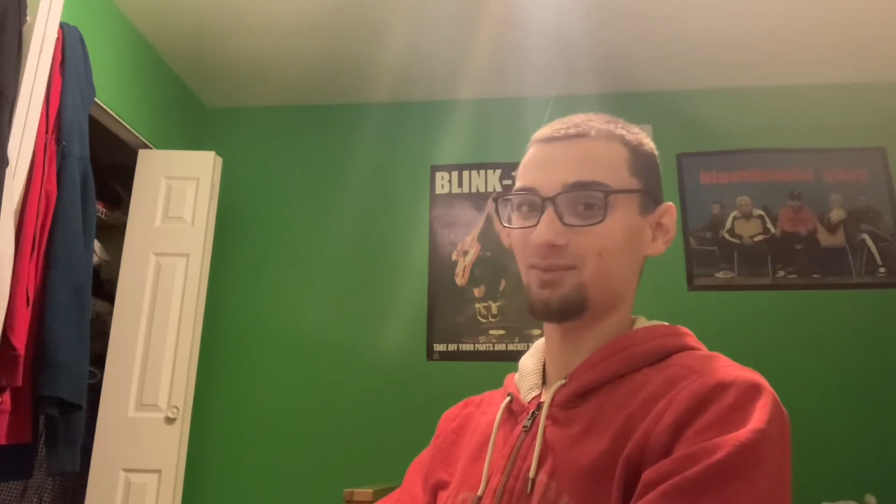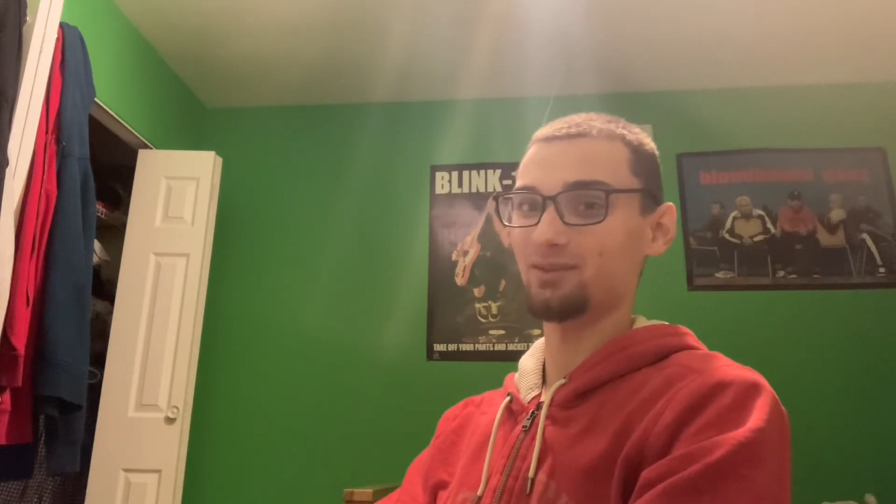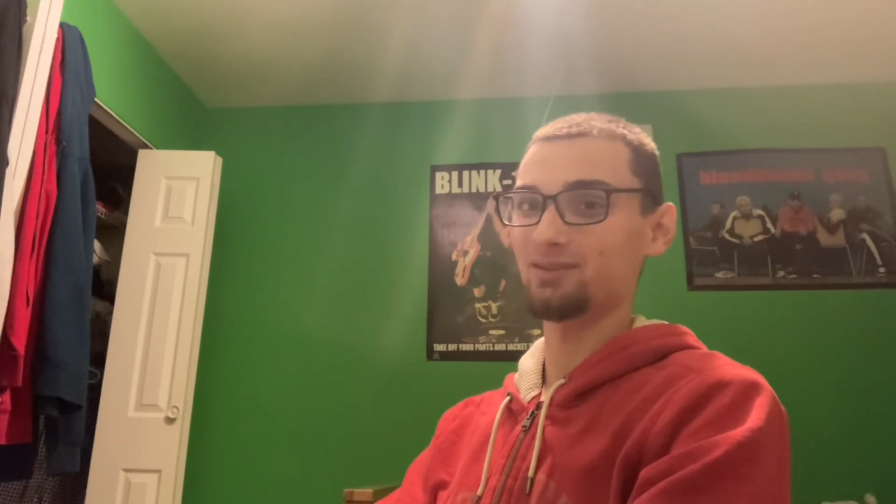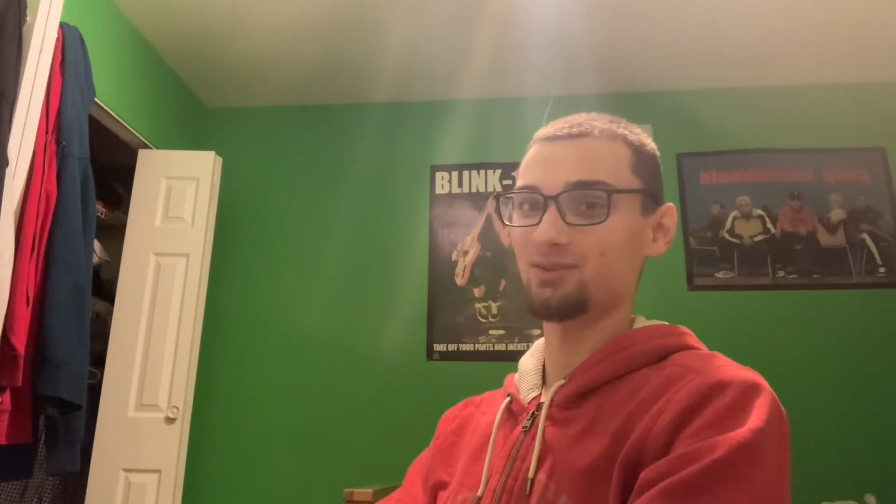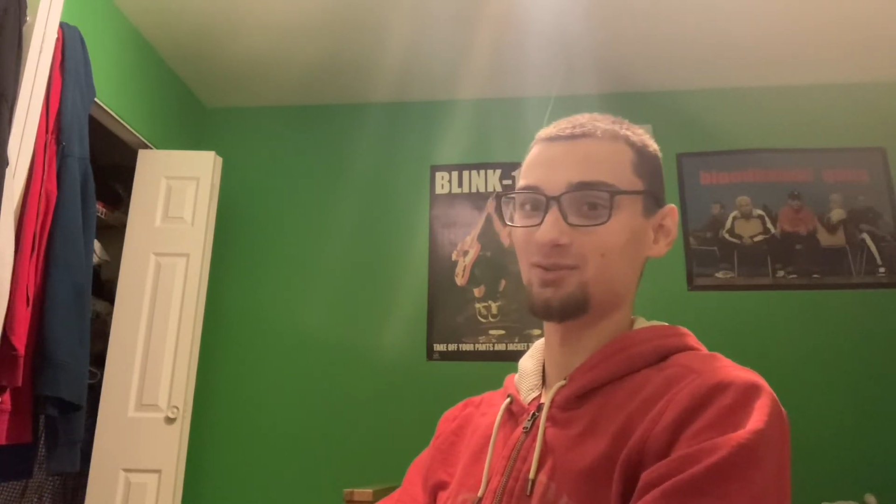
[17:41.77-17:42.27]

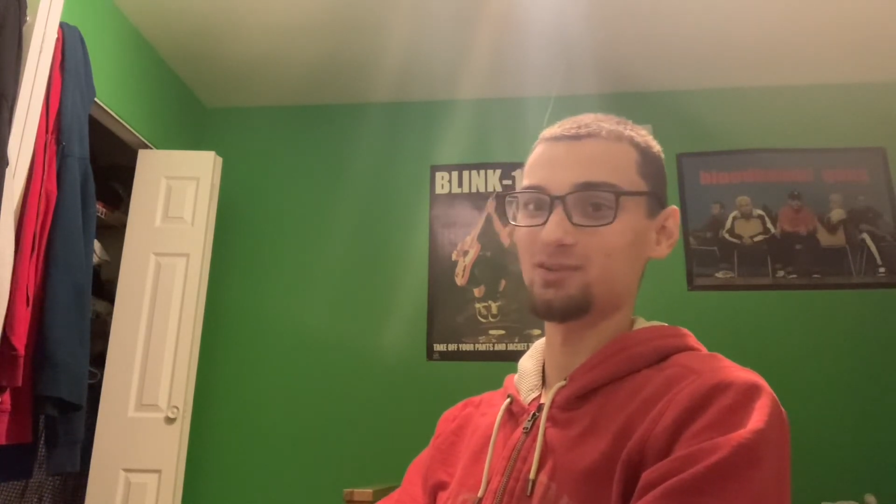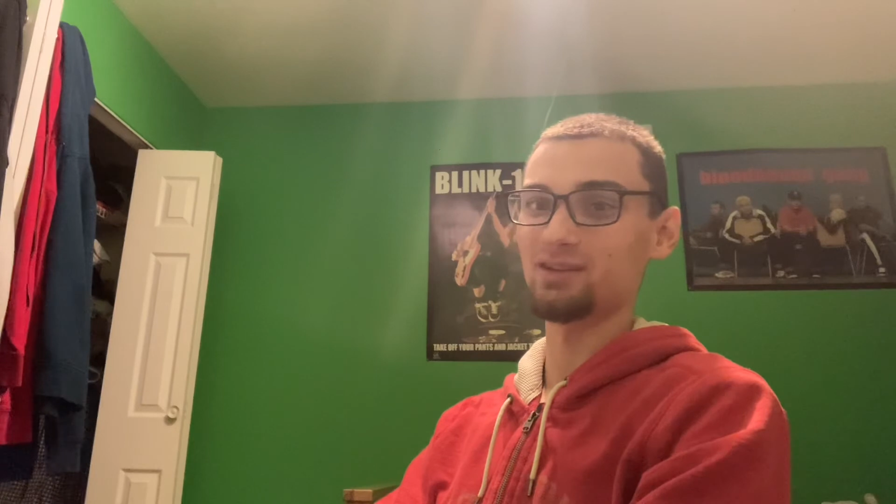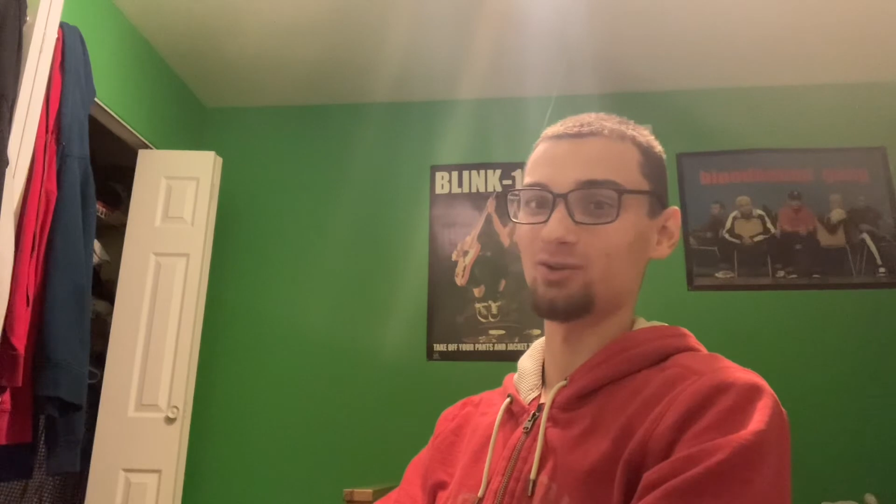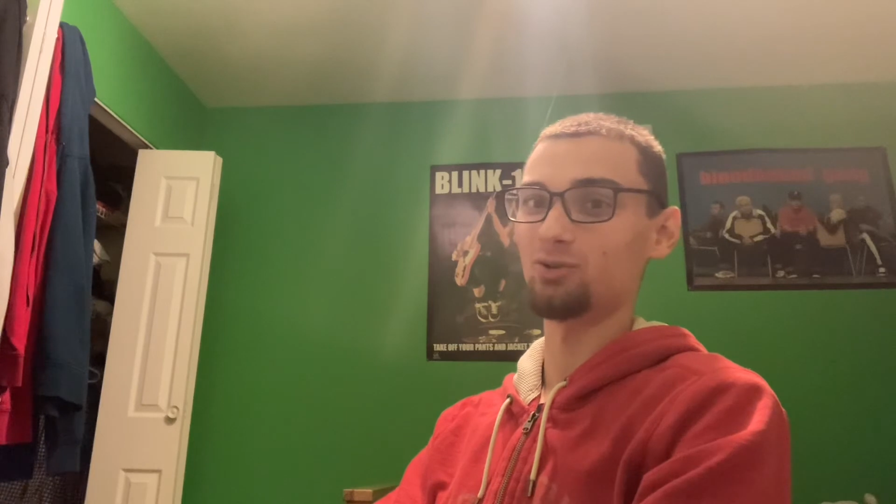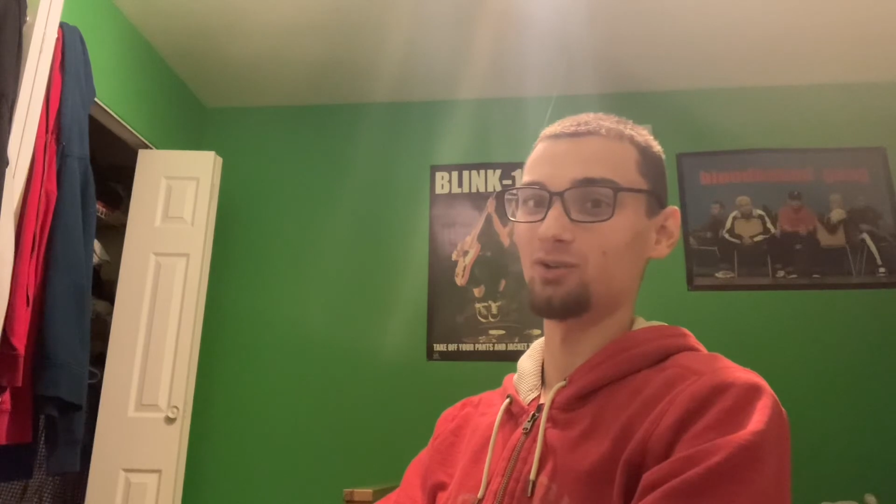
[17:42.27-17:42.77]
one dude was
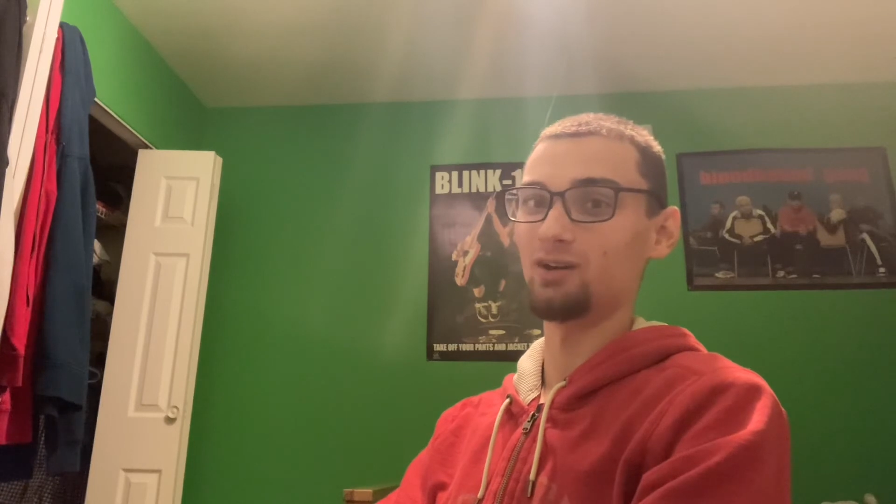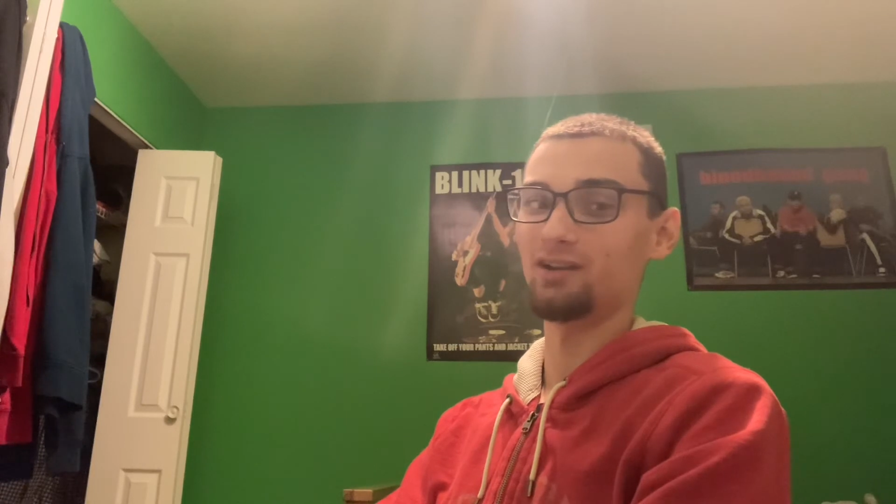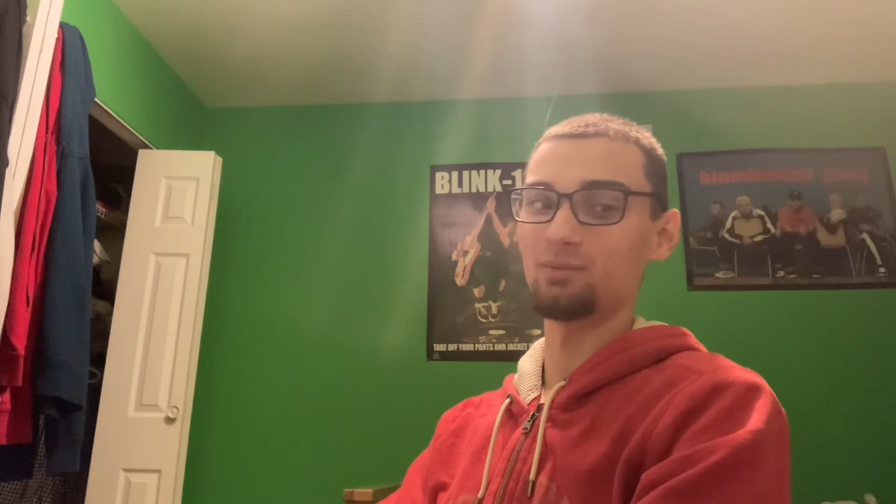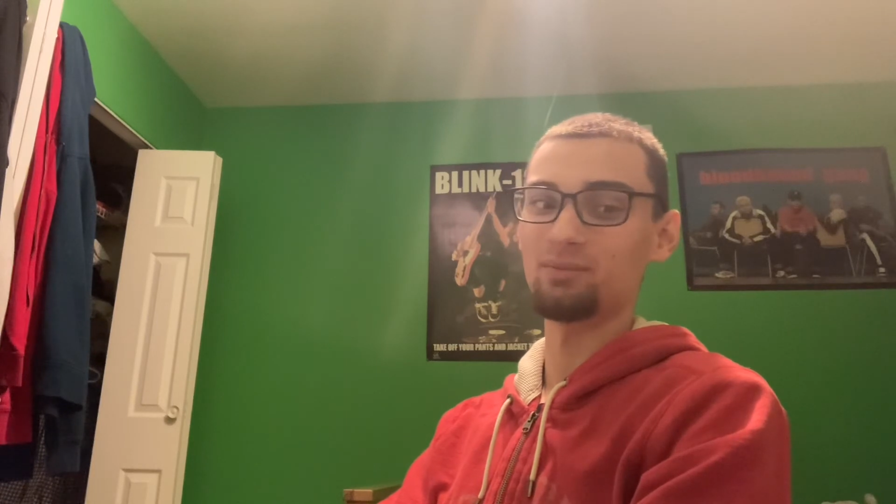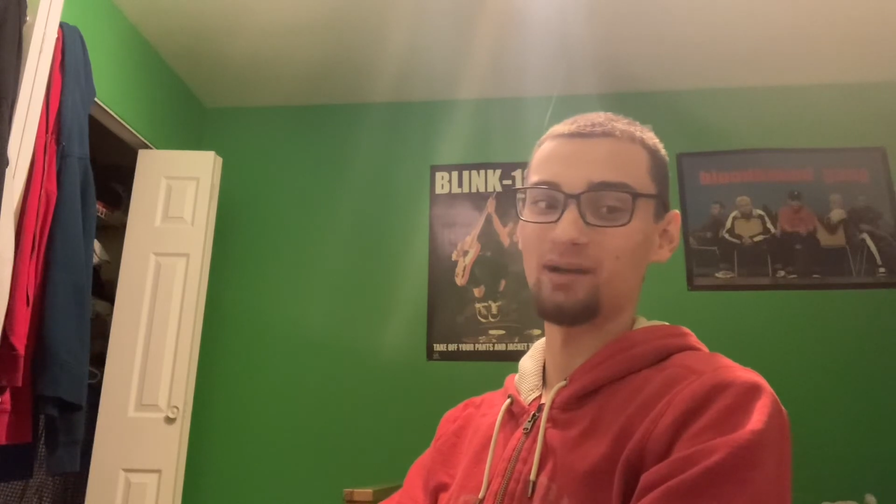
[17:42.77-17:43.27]
like, hold on,
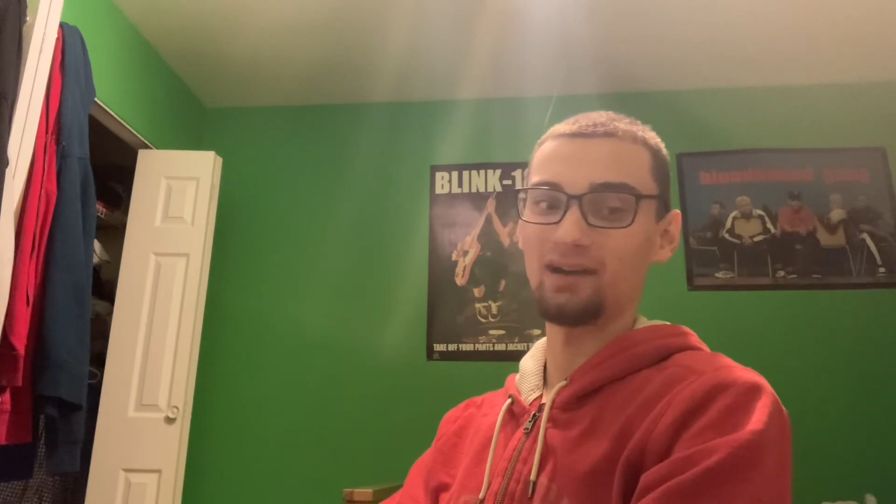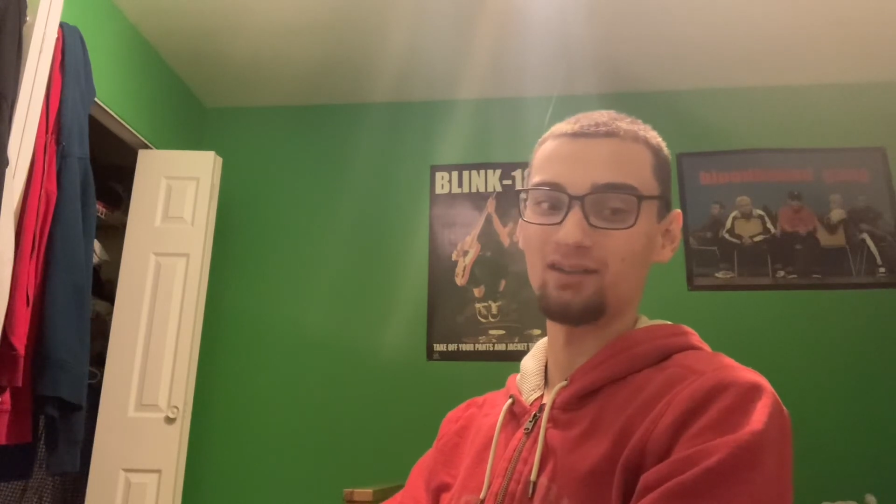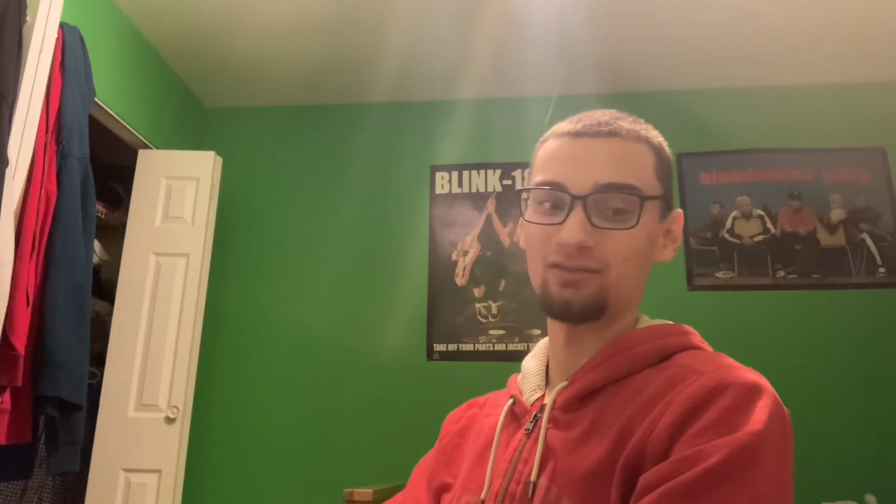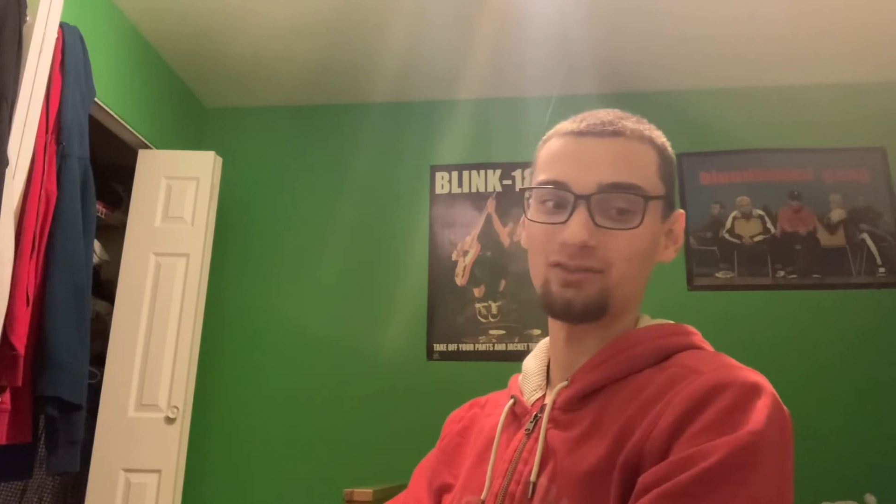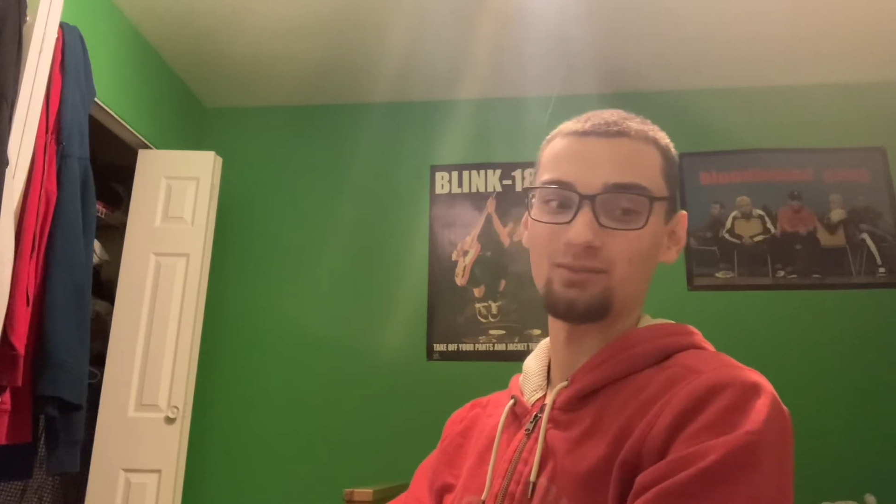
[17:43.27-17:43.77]
I'll be back
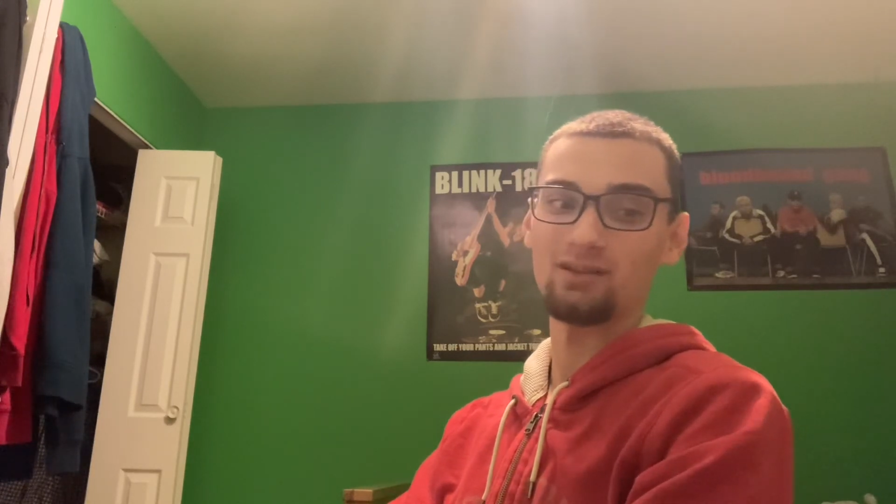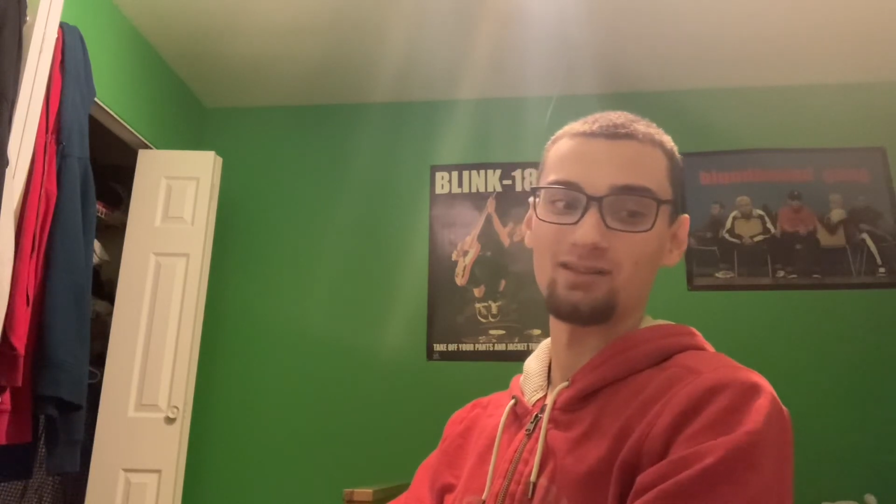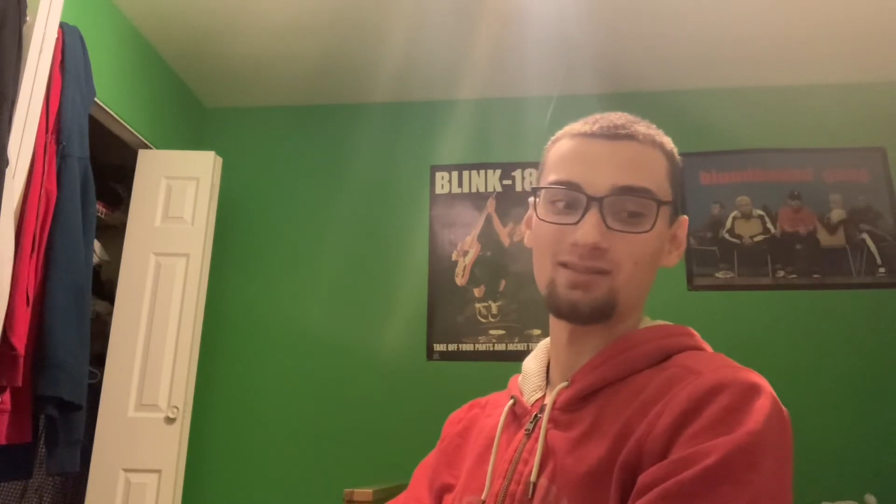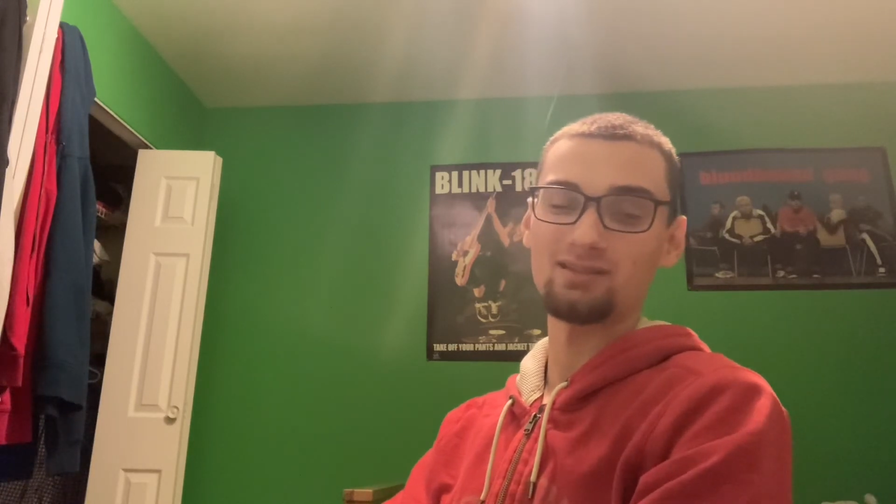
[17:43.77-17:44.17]
in a few minutes,